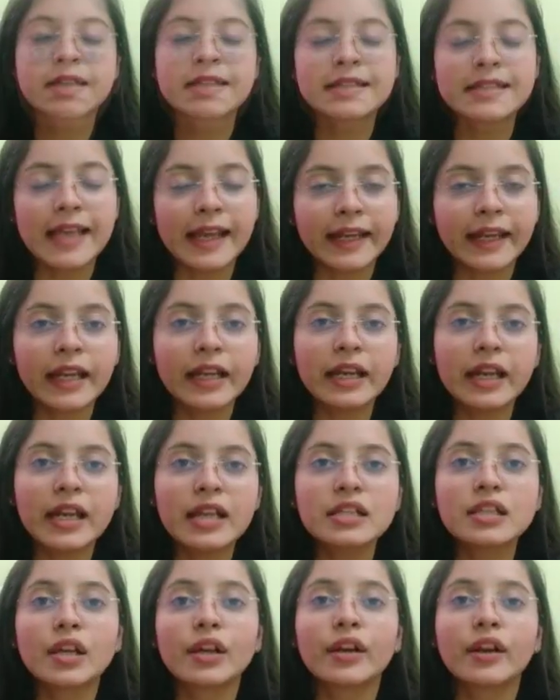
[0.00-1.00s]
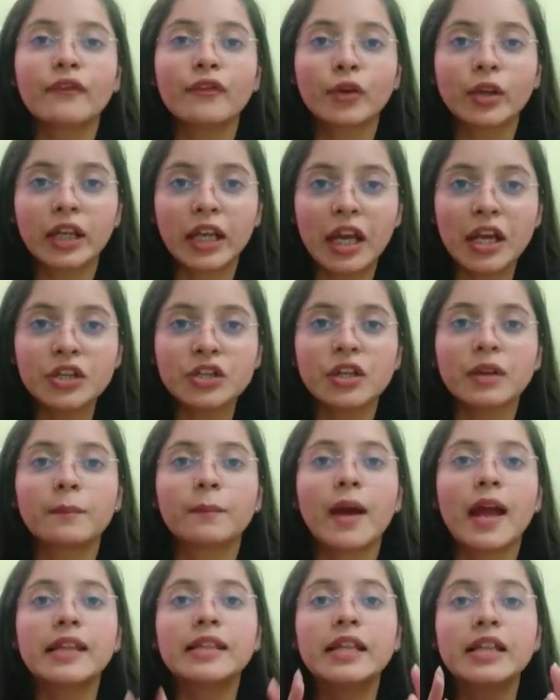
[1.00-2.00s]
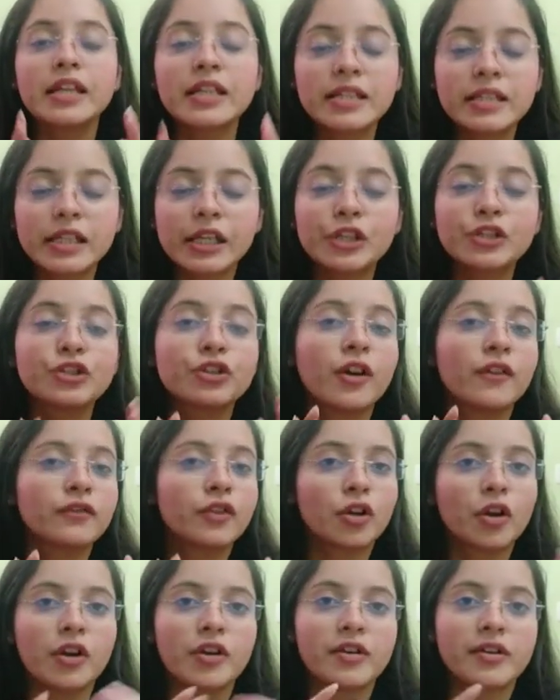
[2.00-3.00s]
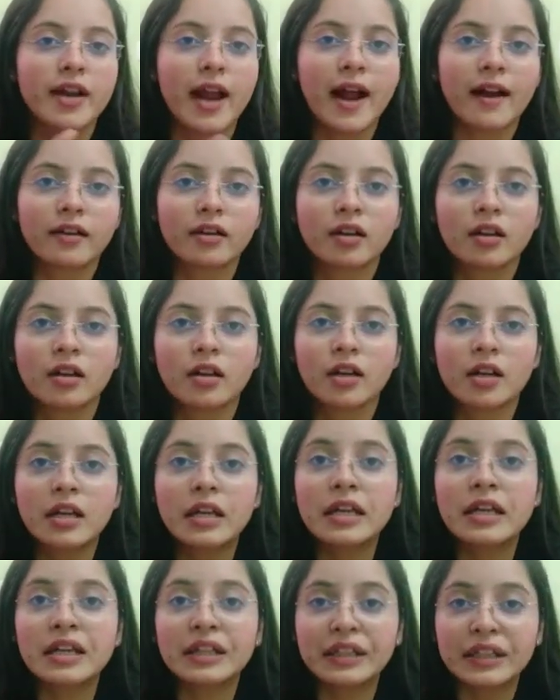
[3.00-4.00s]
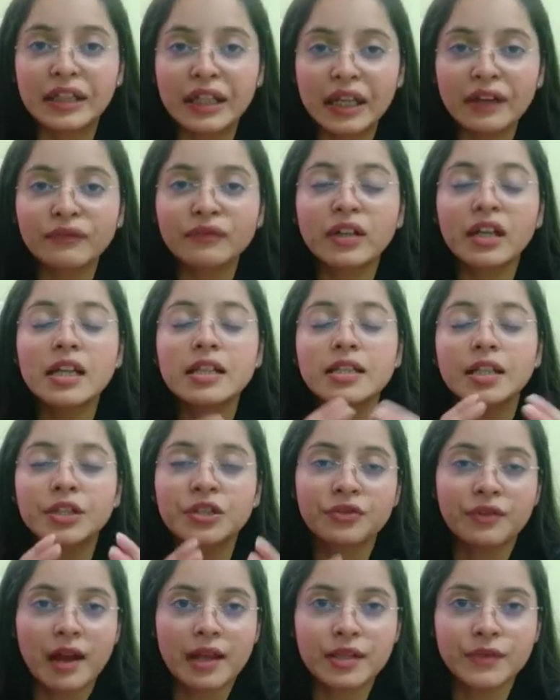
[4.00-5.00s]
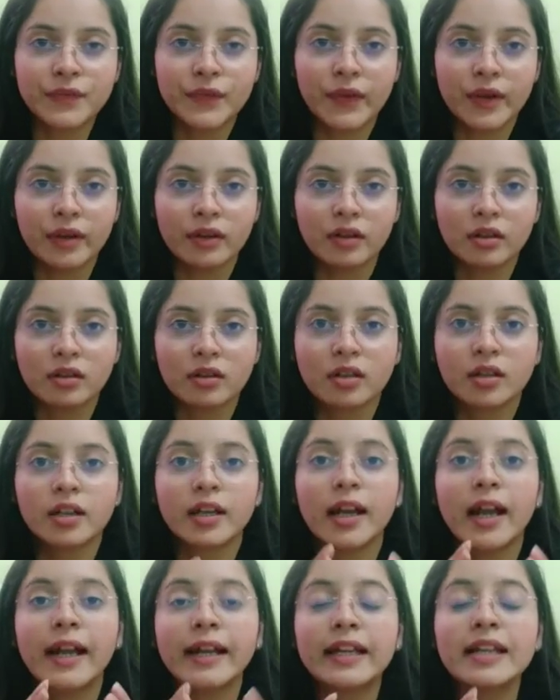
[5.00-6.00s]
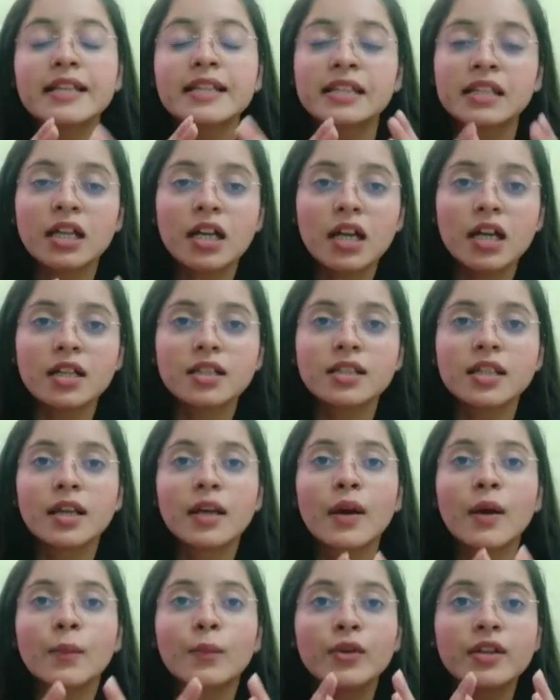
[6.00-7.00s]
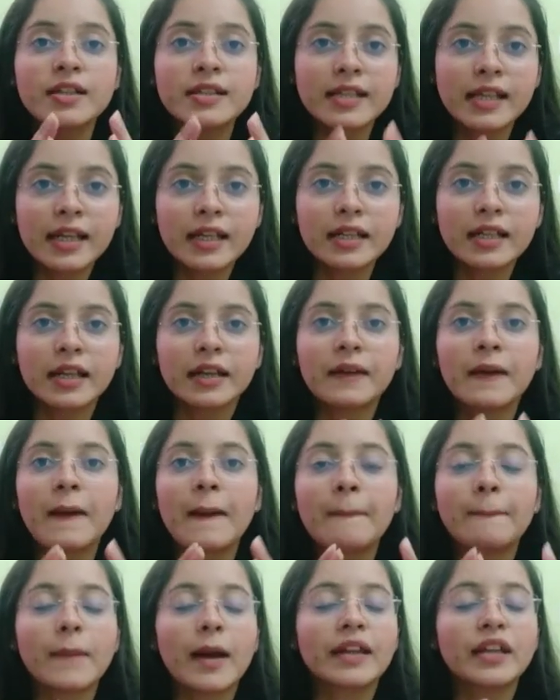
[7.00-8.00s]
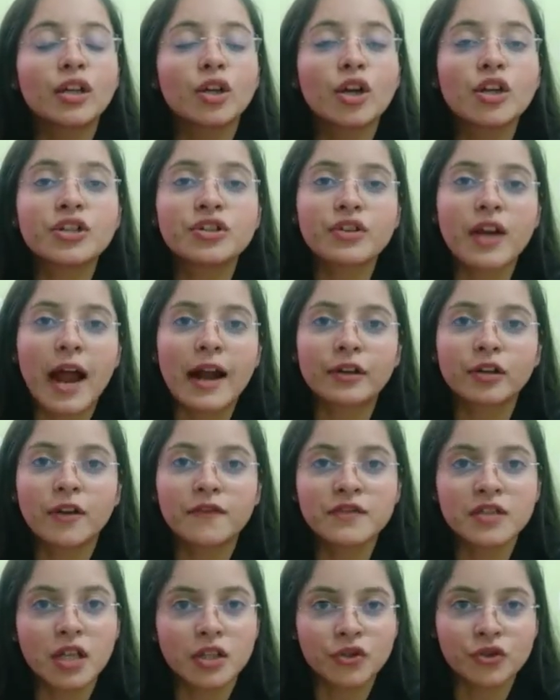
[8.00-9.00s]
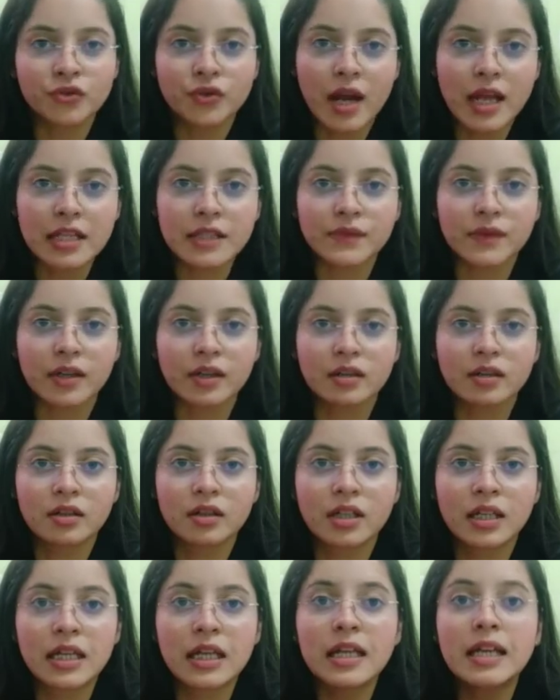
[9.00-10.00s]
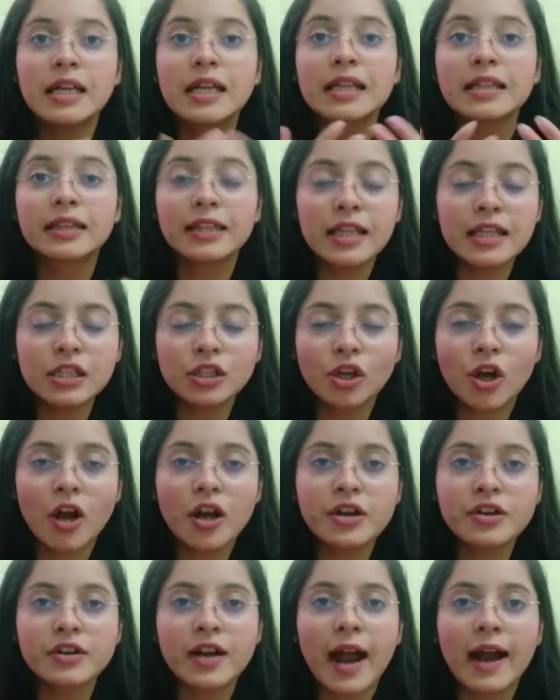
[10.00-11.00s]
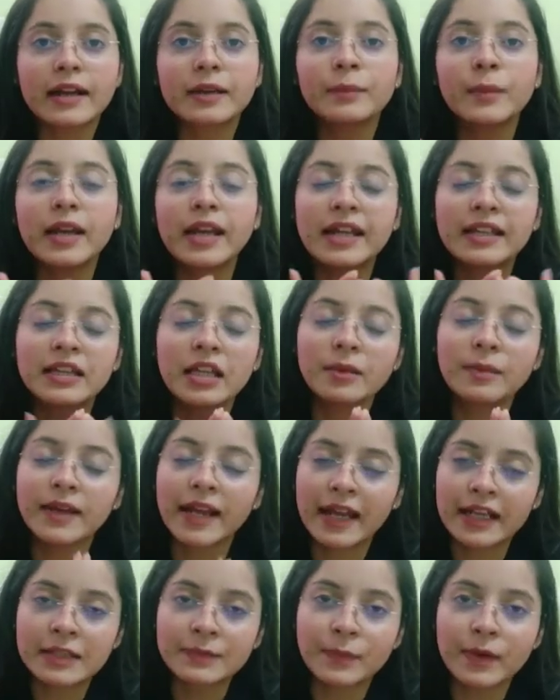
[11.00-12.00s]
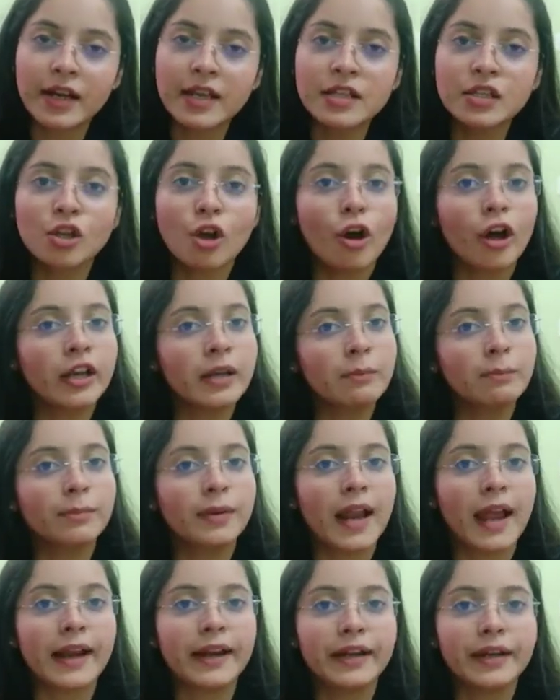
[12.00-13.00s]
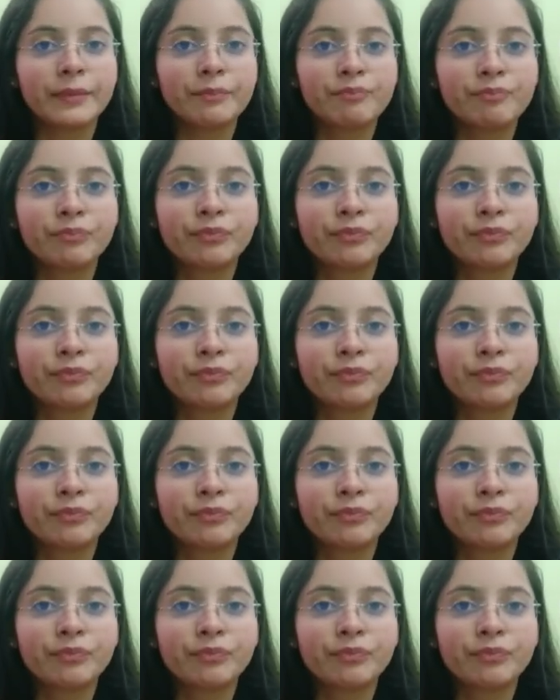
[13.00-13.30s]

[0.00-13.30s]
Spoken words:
Second is revocation by the rescission of the contract. Gift is a transferor. It is thus preceded by the contract of such transfer. This contract may either be expressed or implied.